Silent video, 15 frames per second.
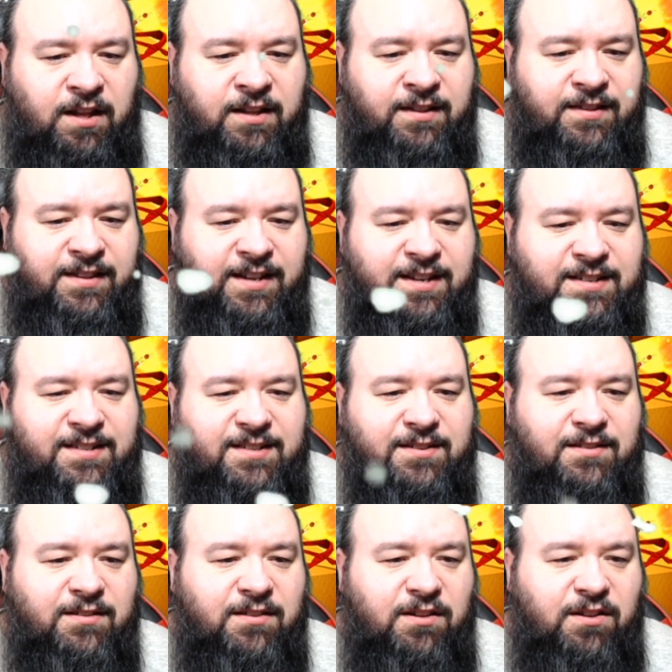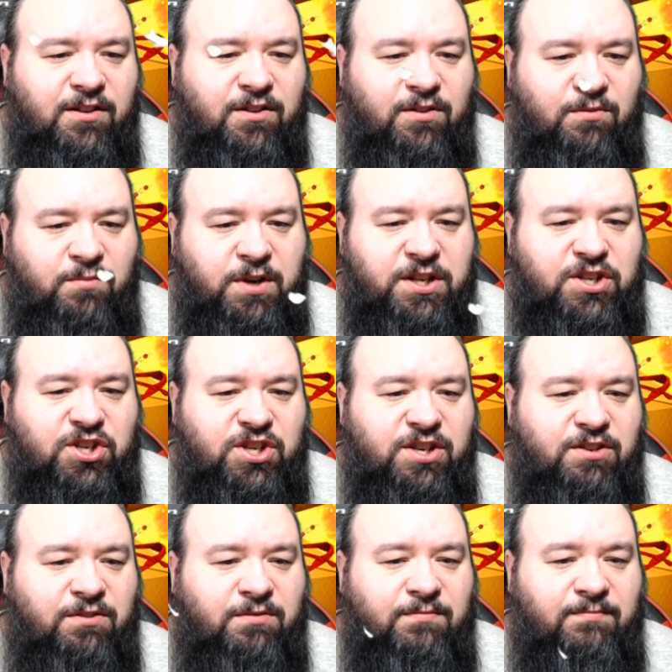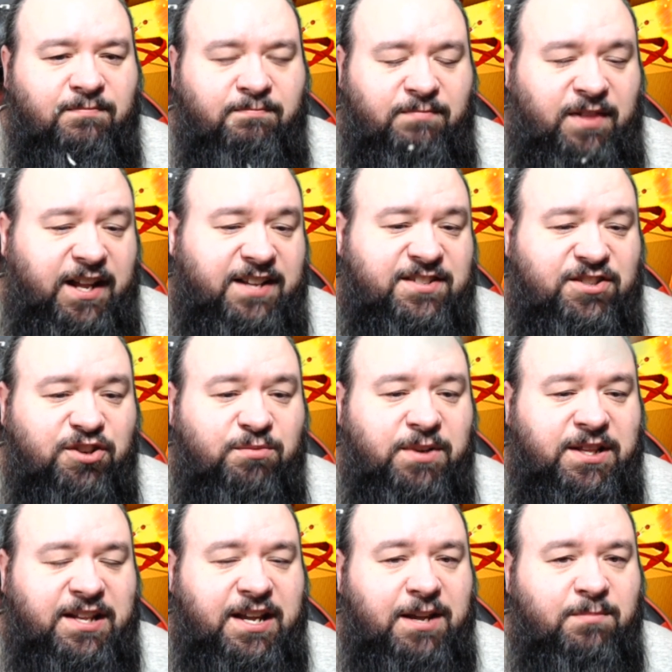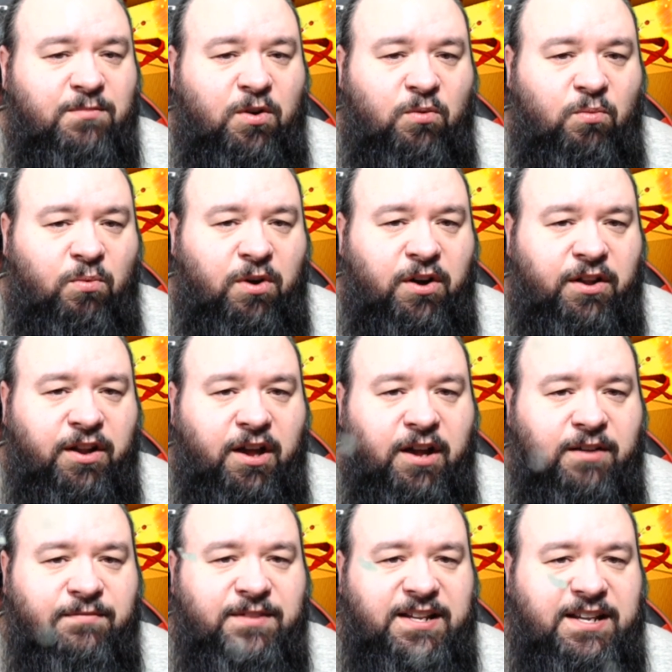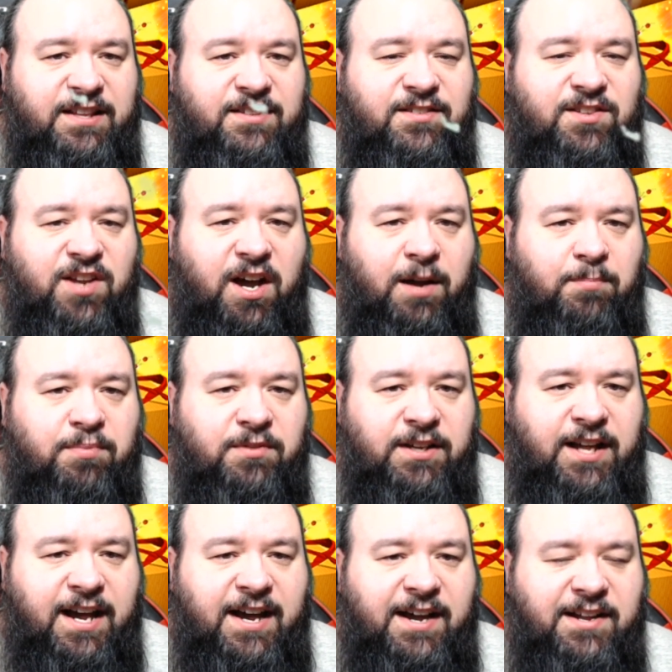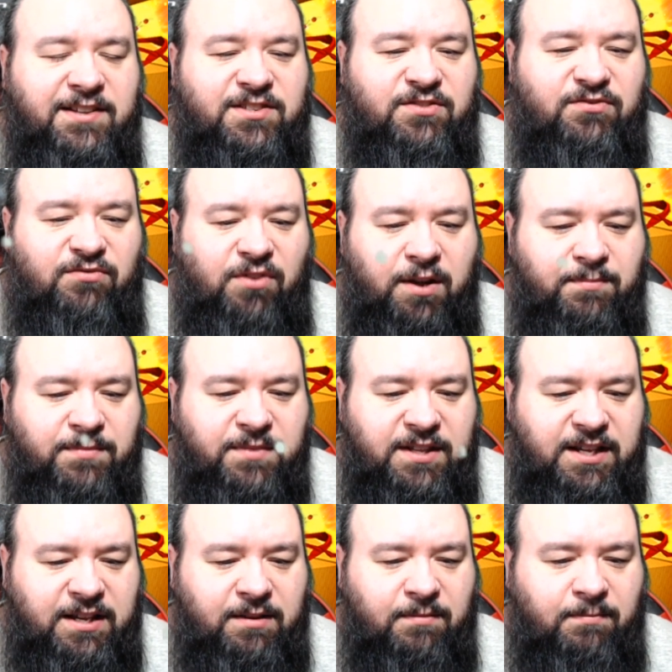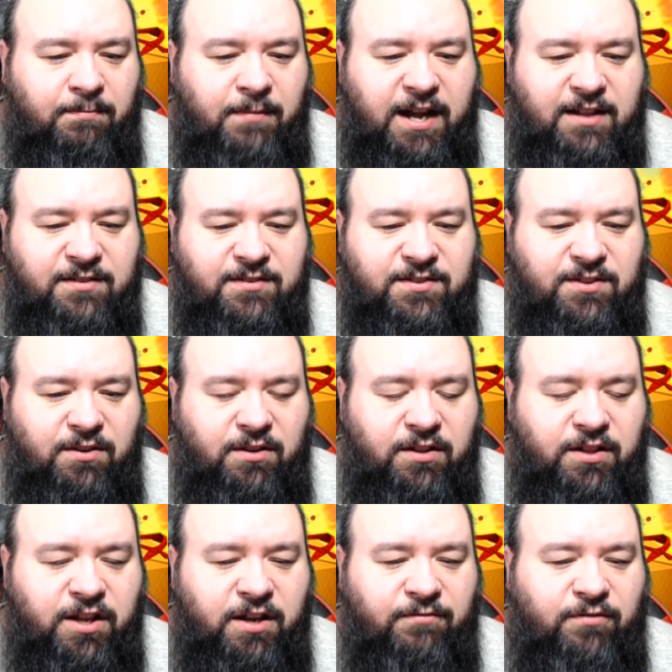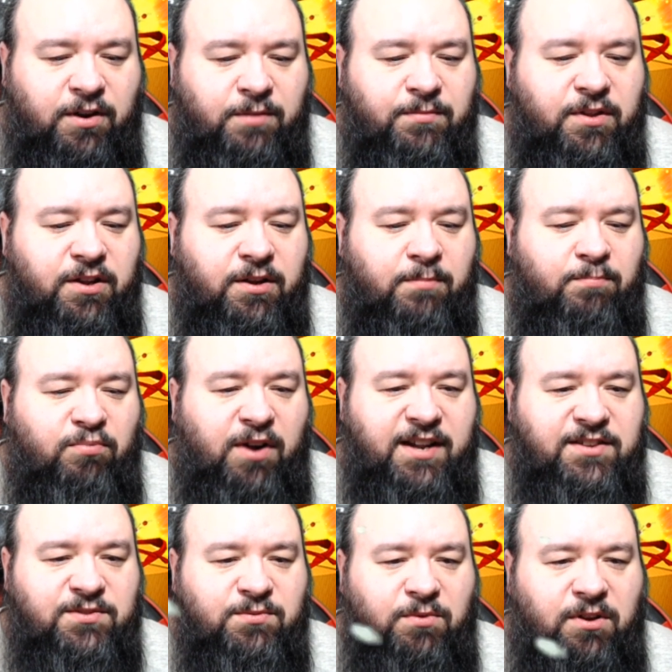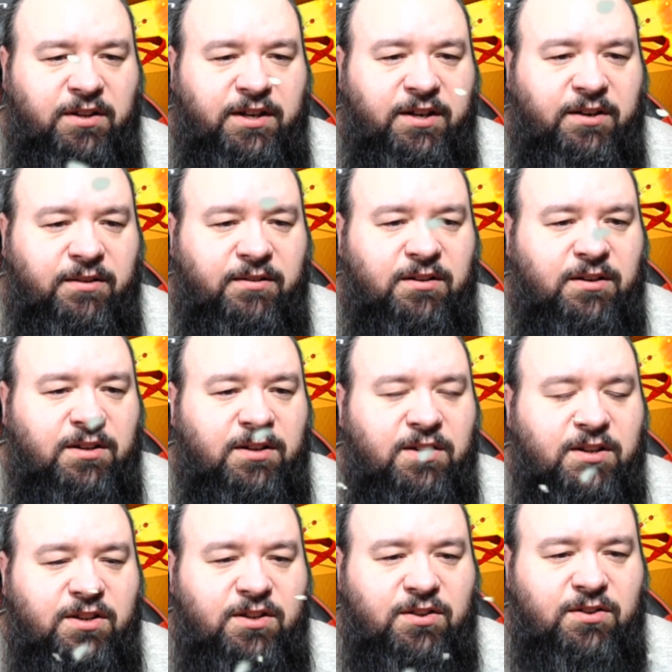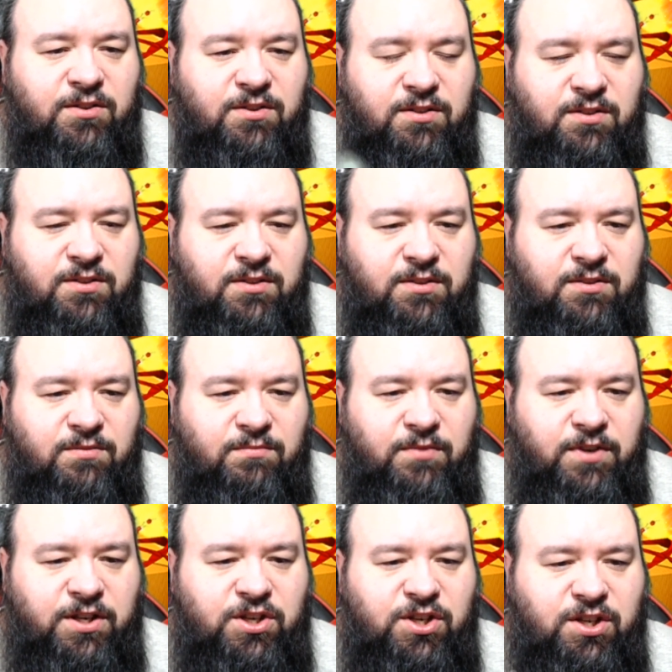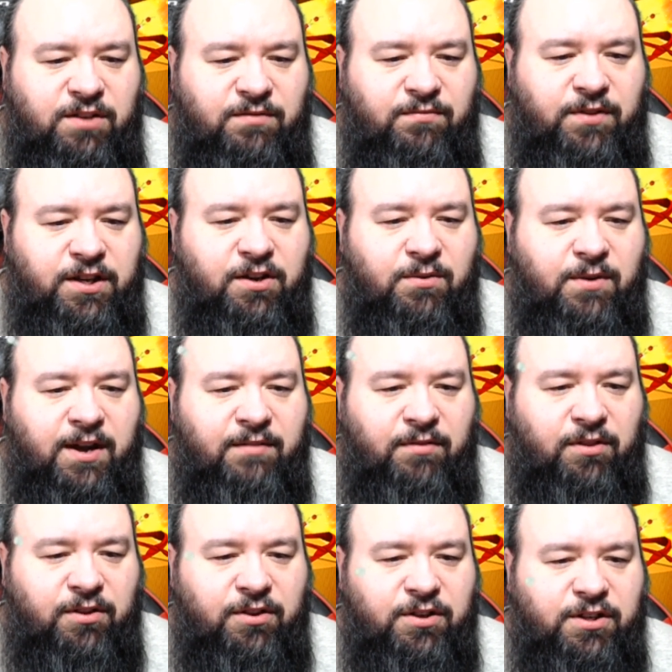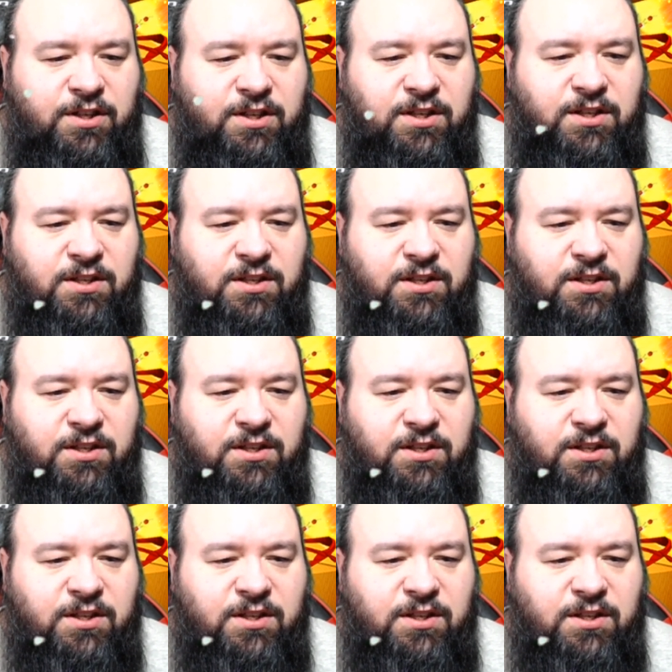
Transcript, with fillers: this, which lets you redeem one of the top guys from the milestone, uh, from the prize wall here, which if we go have a look,